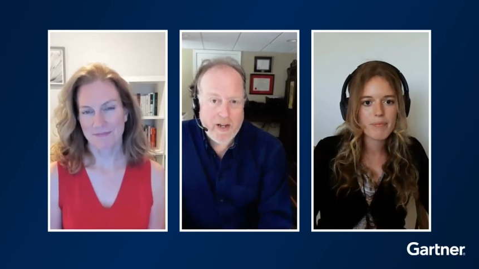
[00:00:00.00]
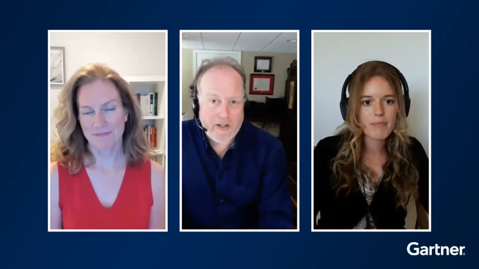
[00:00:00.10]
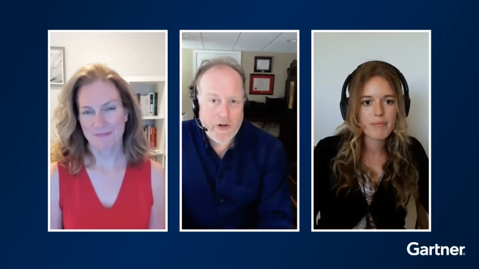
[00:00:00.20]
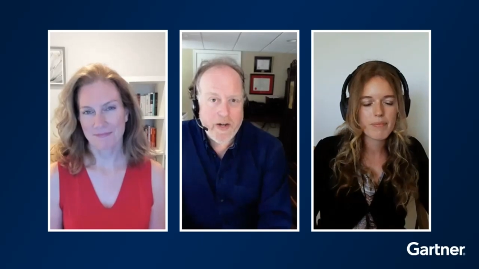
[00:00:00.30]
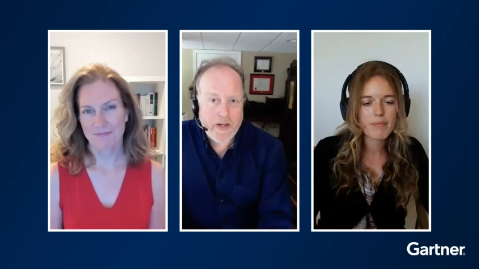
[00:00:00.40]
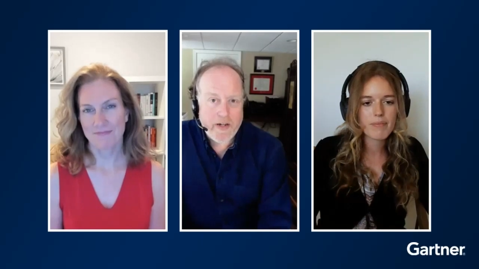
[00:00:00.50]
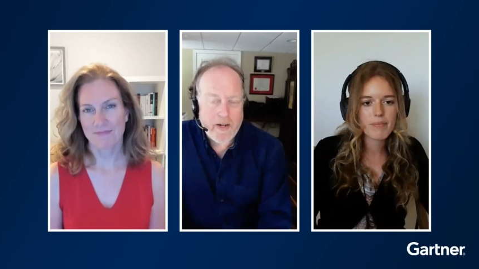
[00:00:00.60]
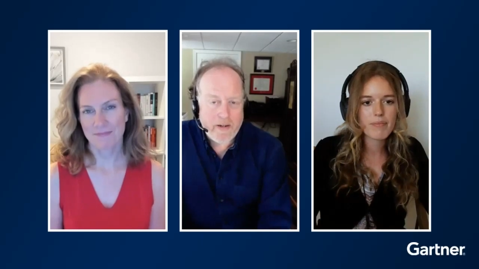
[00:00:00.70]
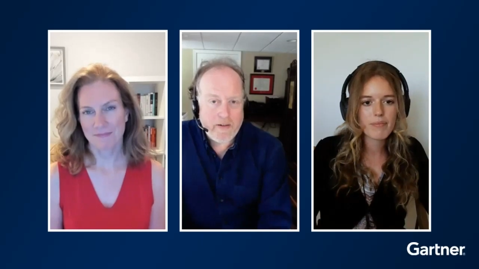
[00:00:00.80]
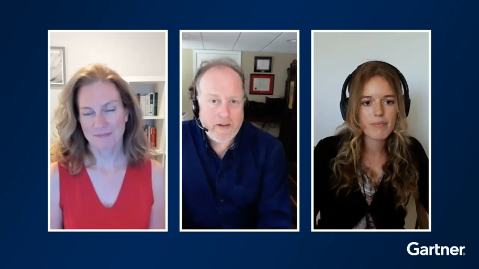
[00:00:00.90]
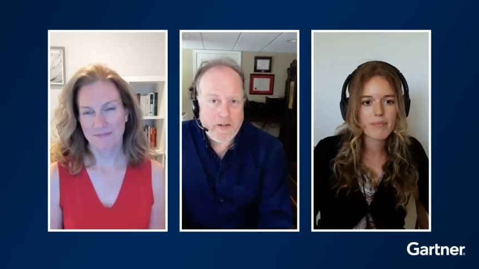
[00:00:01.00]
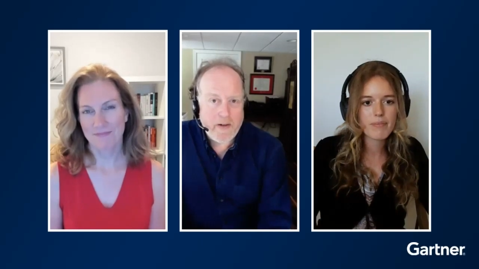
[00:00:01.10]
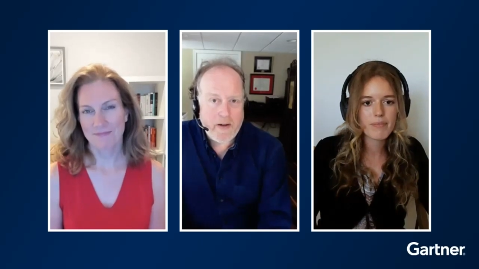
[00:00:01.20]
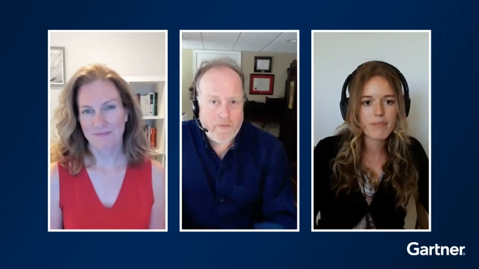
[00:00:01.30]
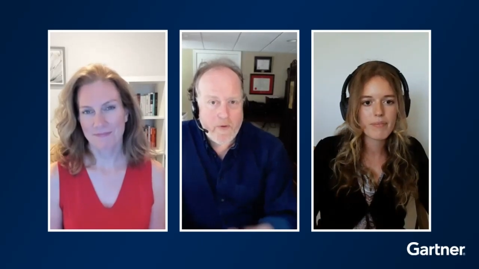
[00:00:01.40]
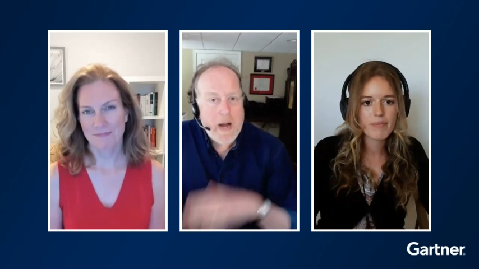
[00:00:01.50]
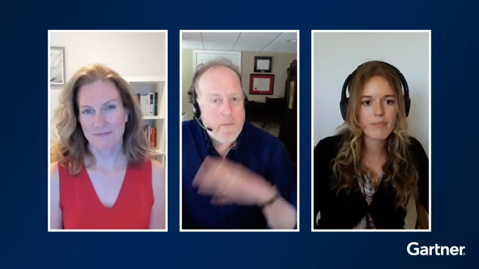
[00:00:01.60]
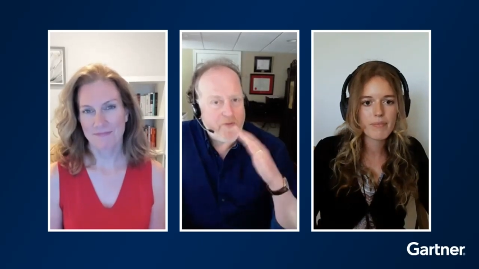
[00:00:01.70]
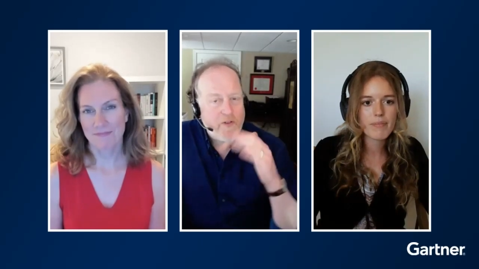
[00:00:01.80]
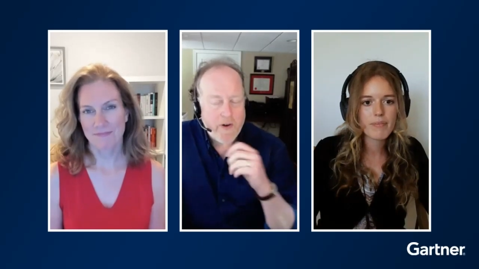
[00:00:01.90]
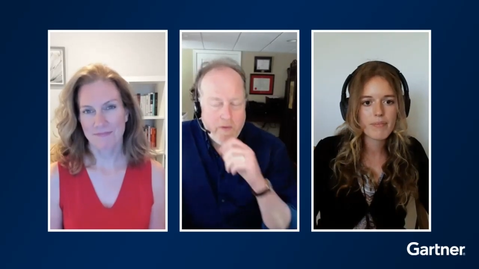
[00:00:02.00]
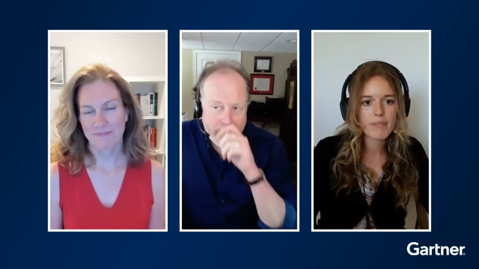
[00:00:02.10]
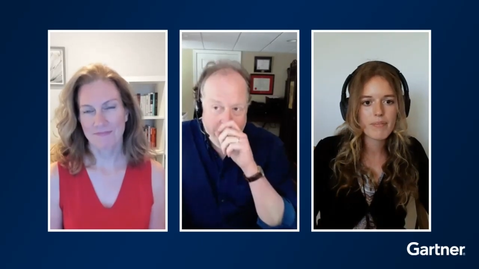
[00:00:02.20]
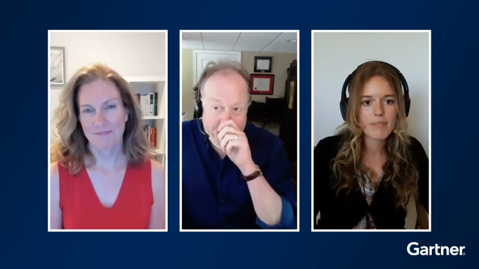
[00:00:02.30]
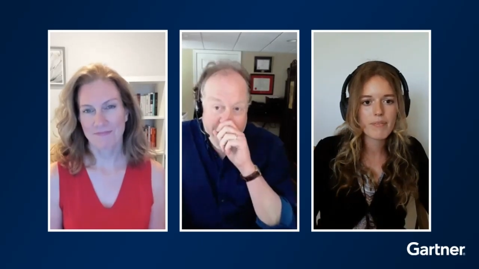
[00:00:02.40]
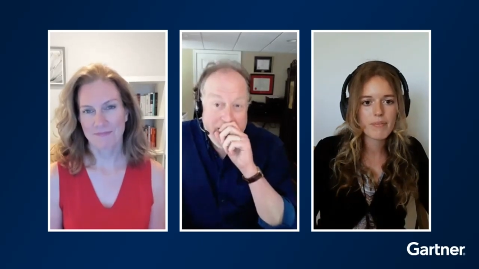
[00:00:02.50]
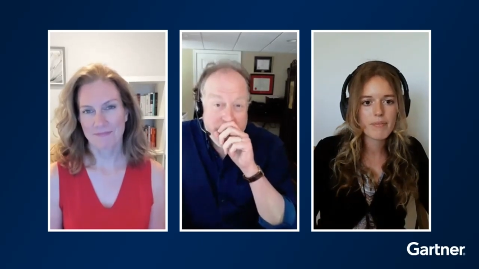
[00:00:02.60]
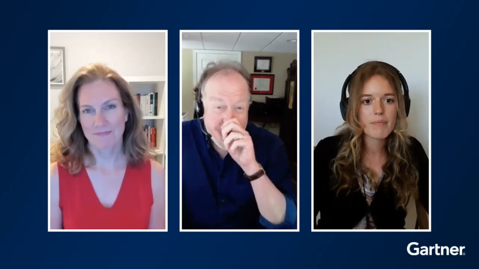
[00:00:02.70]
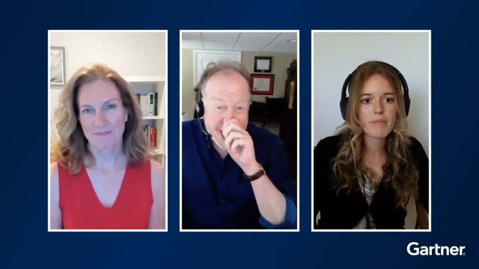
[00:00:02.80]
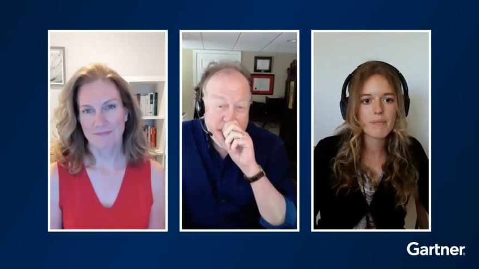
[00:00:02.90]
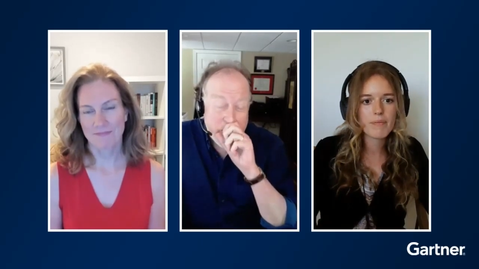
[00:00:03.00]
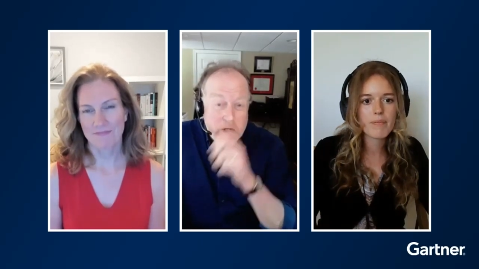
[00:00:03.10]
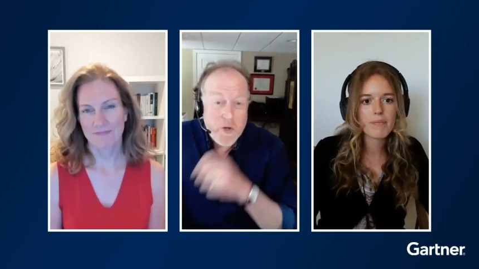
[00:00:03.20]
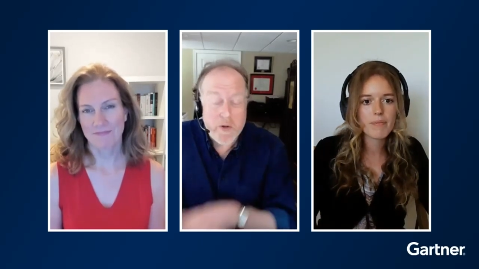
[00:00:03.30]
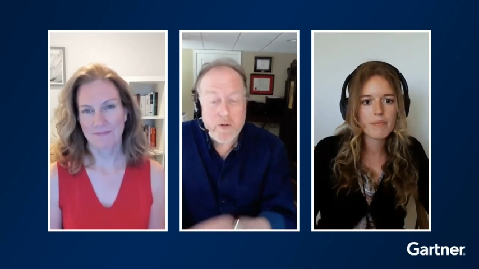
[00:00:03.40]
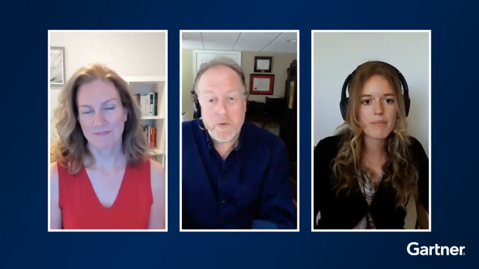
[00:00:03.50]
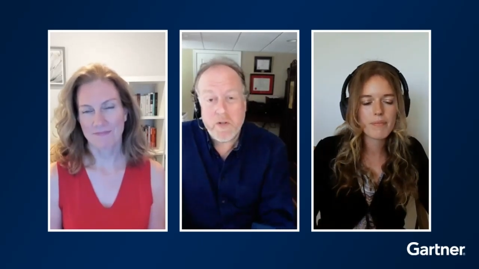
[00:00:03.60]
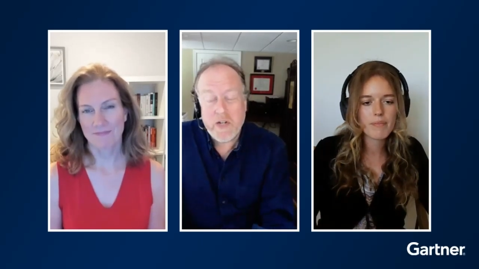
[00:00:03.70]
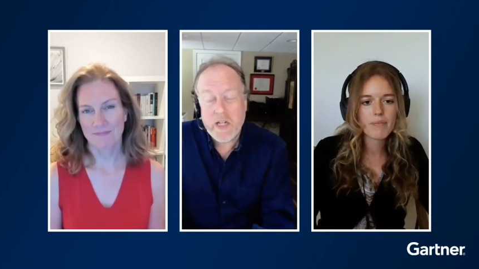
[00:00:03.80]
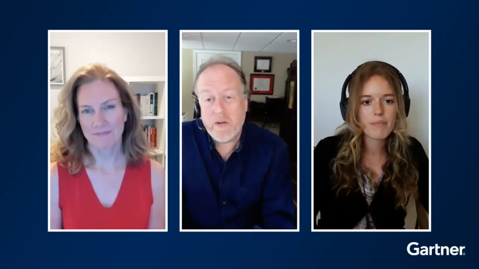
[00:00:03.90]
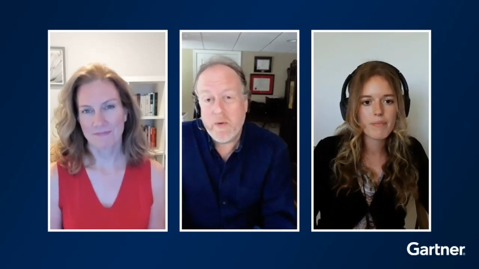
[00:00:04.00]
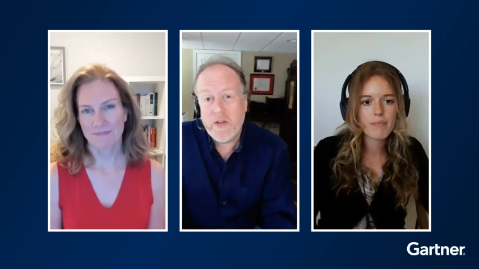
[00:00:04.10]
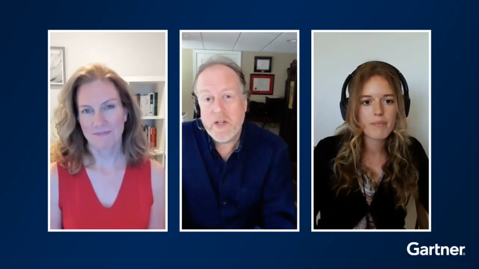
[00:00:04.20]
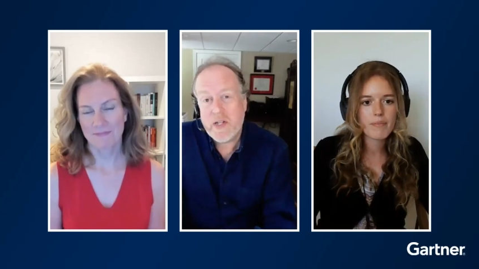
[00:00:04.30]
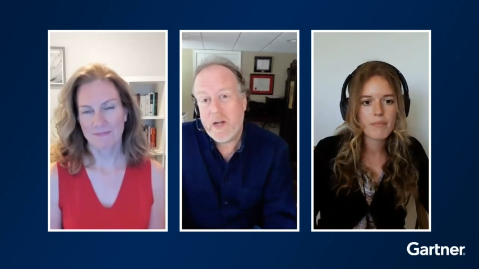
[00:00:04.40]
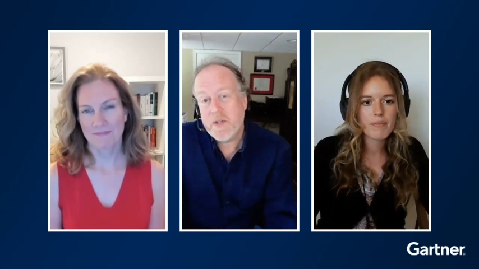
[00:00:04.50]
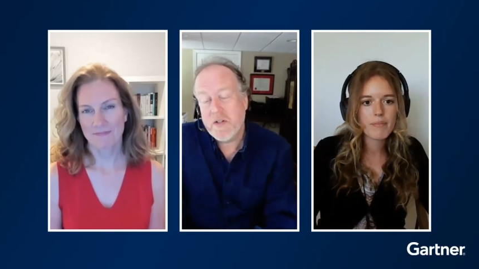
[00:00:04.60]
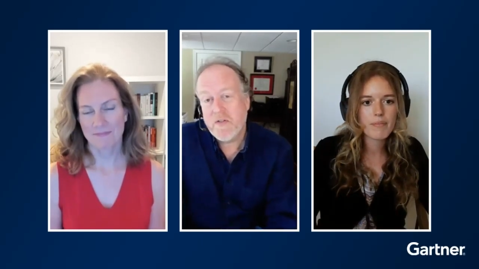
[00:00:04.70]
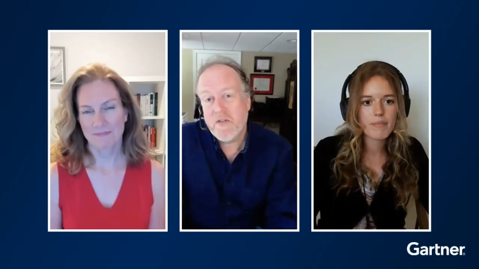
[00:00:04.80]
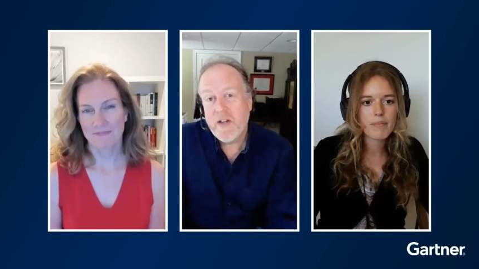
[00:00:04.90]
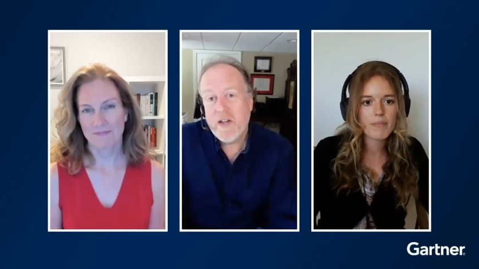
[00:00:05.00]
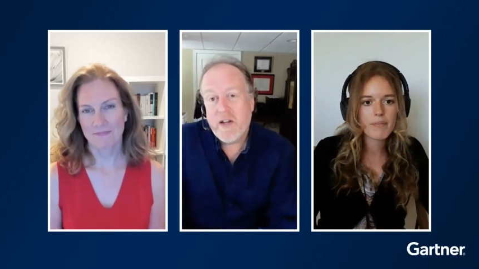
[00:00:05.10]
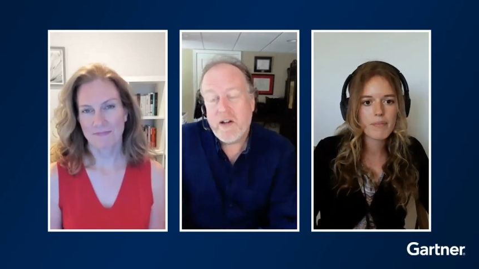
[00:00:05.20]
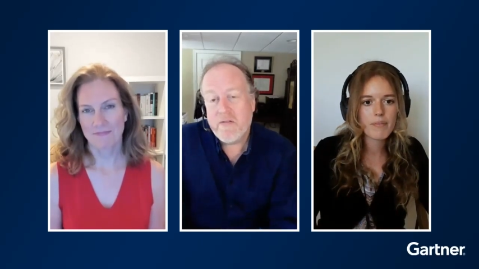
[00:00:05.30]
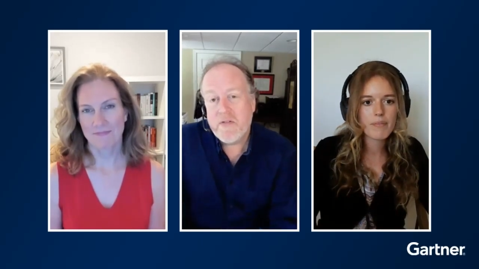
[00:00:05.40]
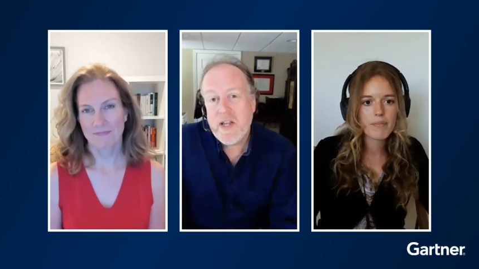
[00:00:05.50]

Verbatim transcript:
Speaker 1: a learning uh, you know, ramp for for managers there too in terms of dealing with these types of of